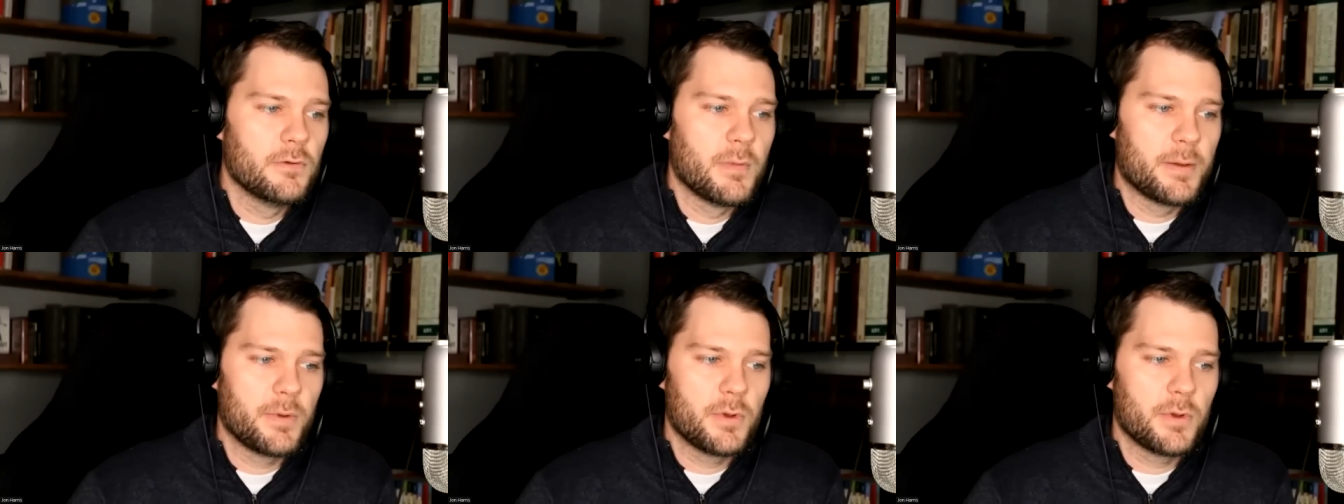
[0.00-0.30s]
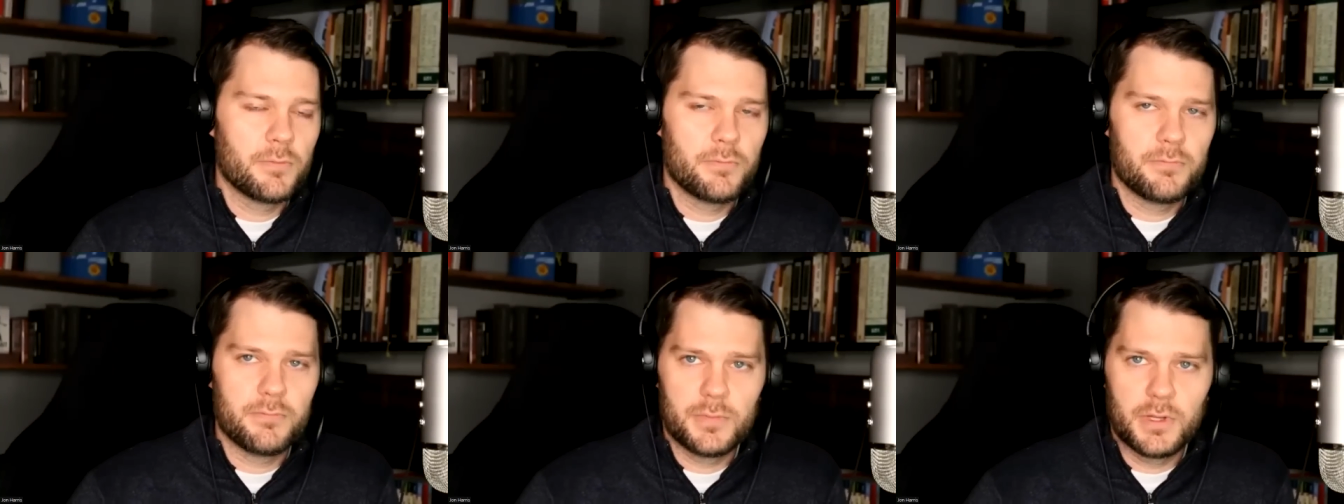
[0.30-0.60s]
Maybe
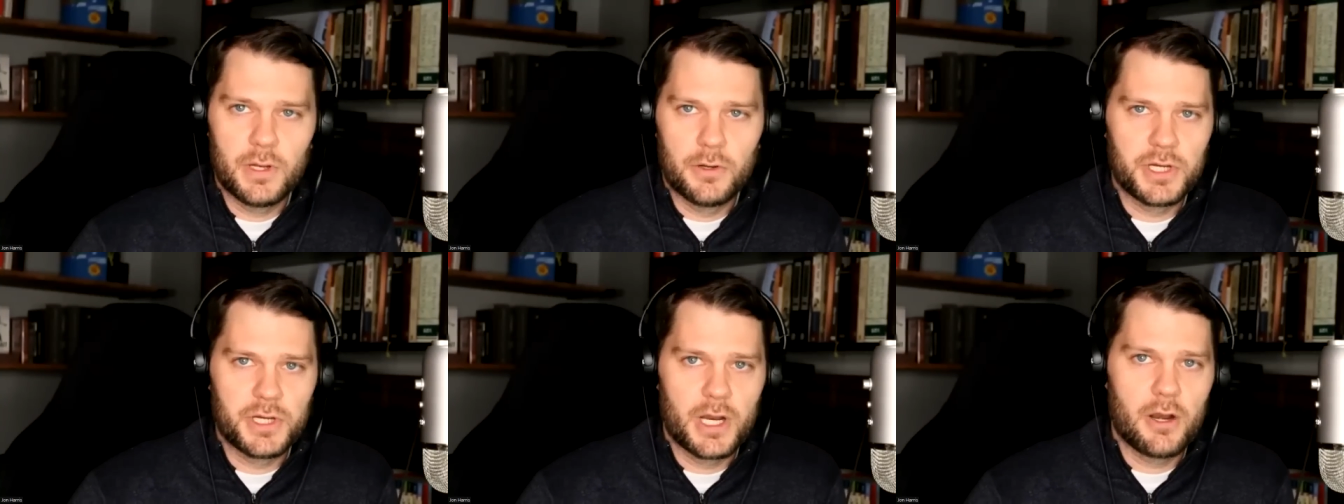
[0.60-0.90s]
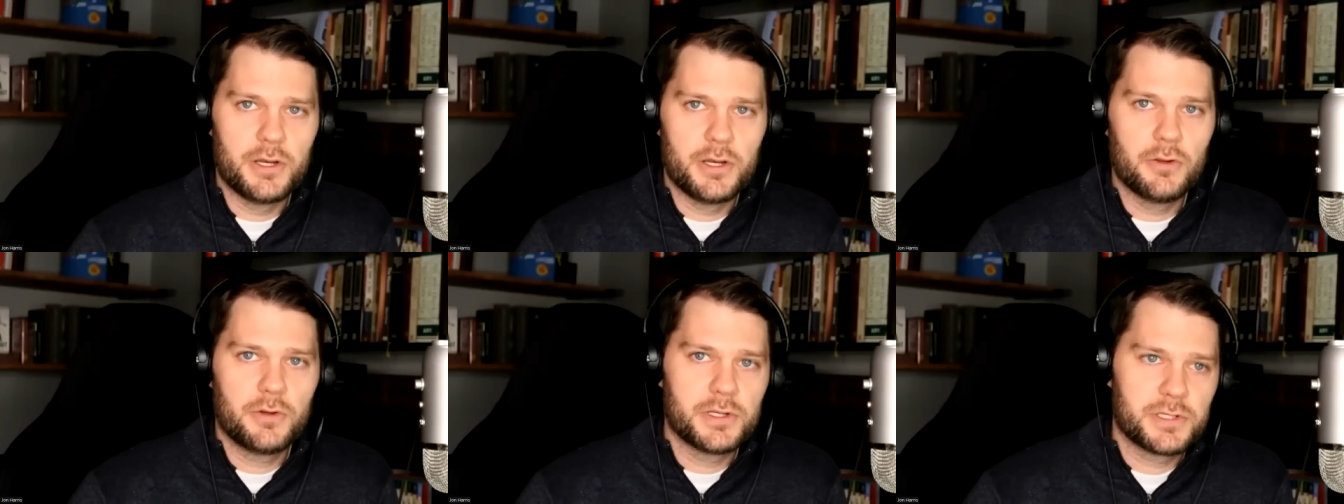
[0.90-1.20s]
you know,
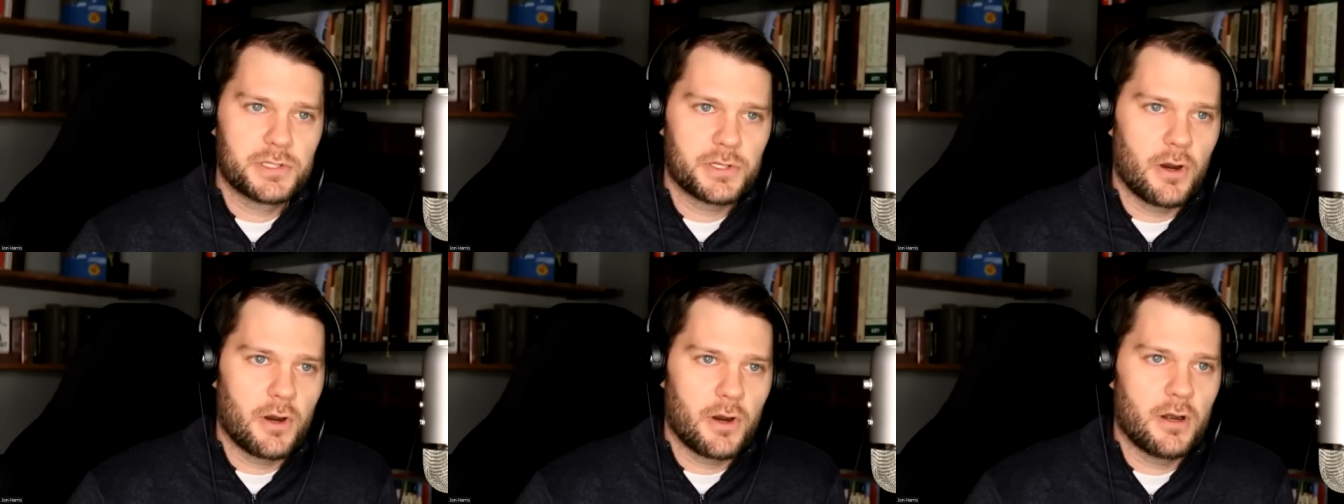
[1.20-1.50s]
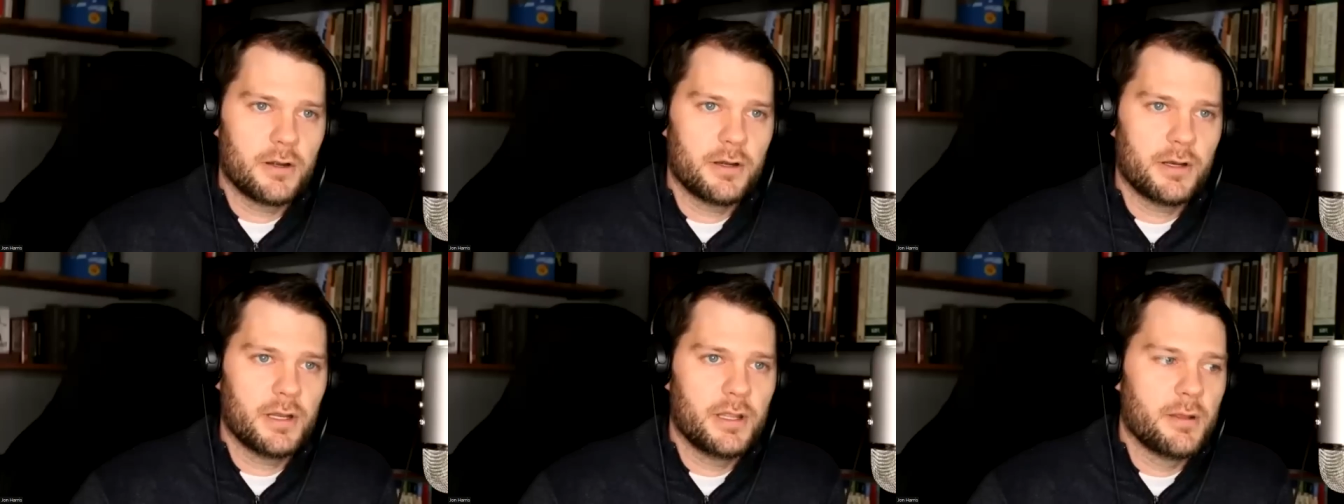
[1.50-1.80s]
Jared, you could
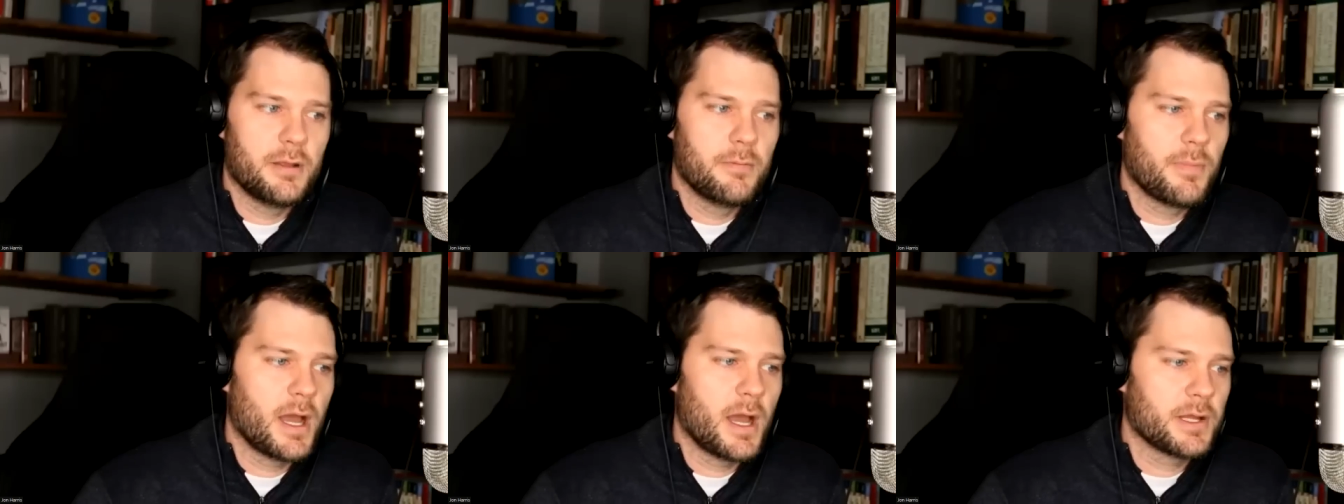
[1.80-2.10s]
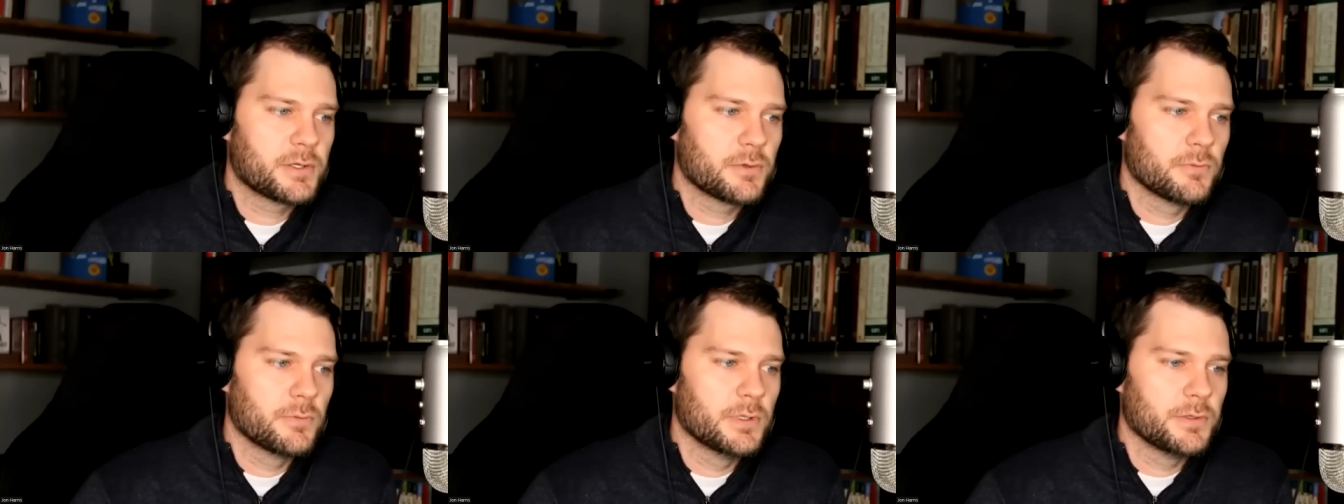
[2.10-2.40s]
start, and then
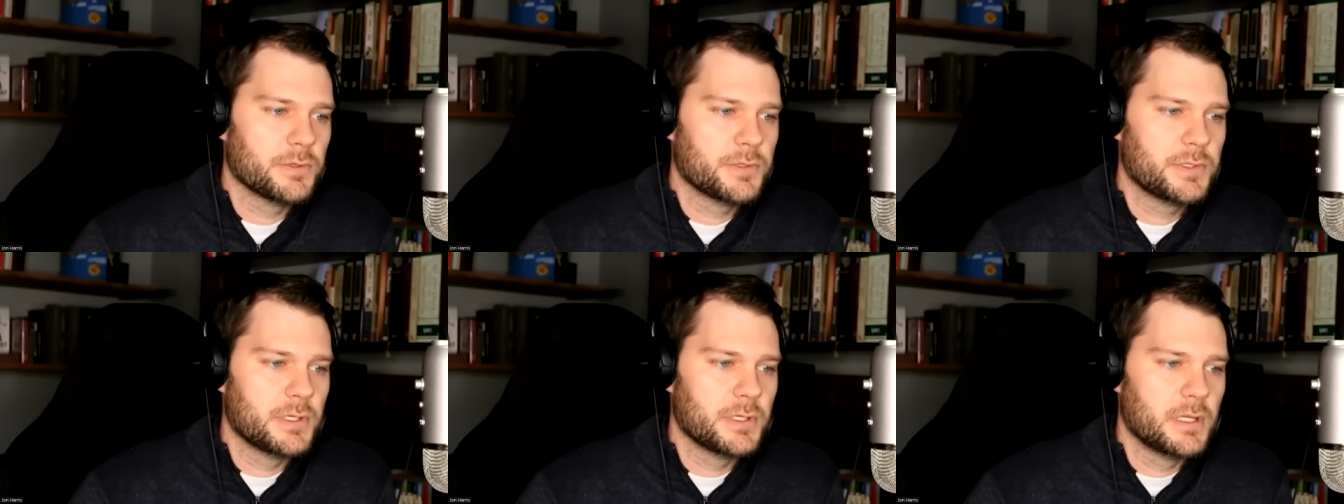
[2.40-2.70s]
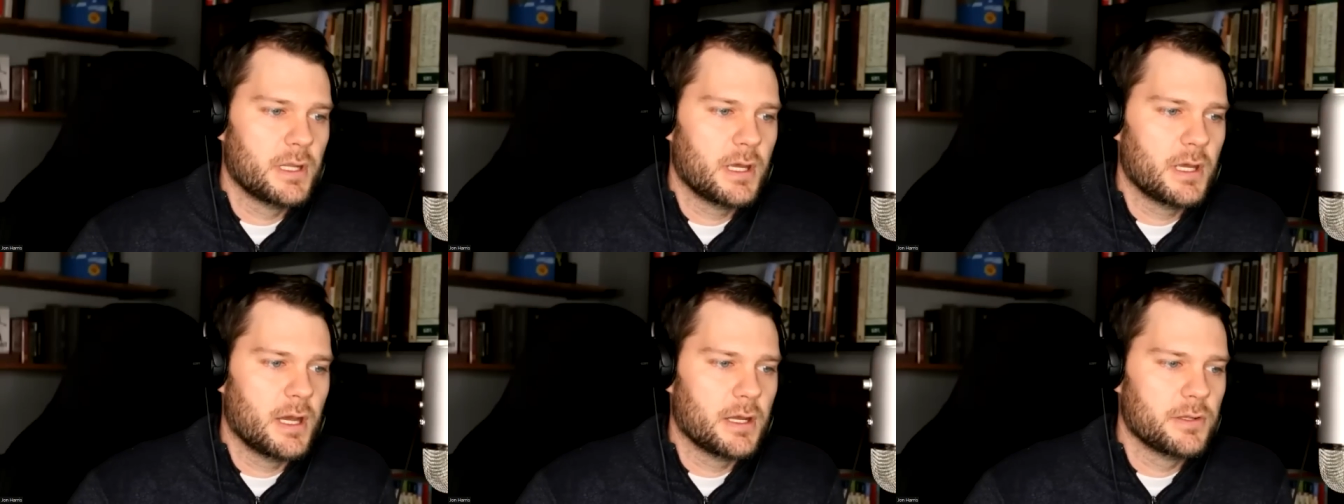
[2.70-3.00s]
Pastor
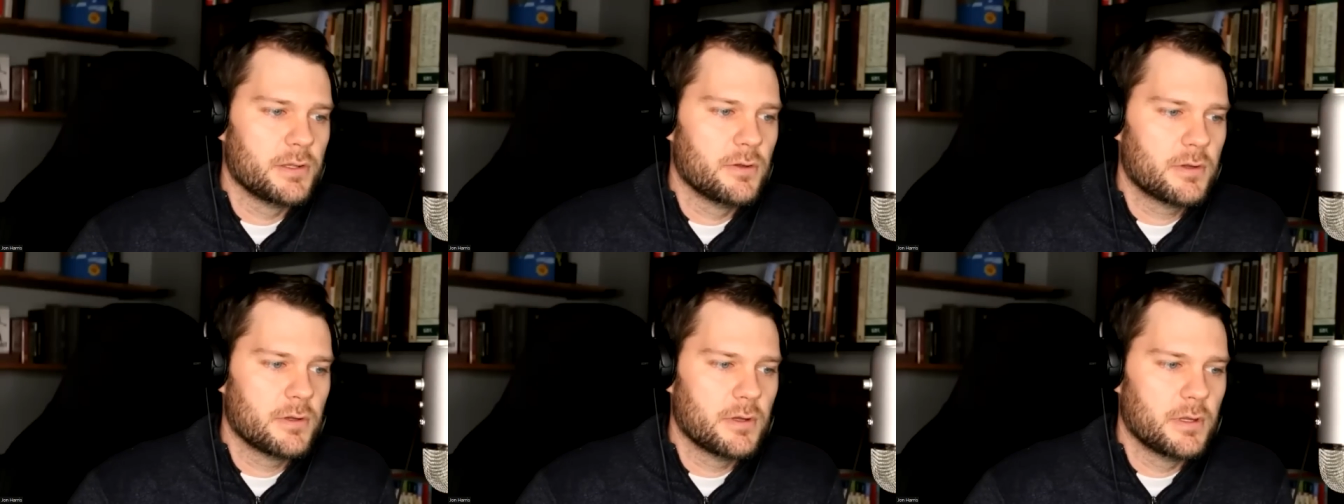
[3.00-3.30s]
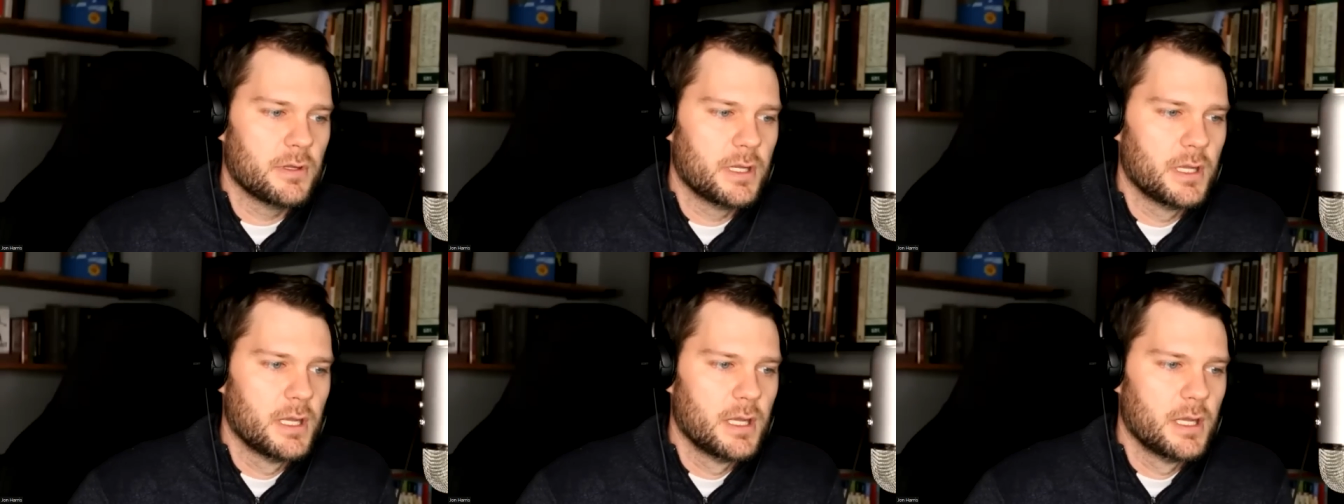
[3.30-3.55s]
Wilson, uh, you could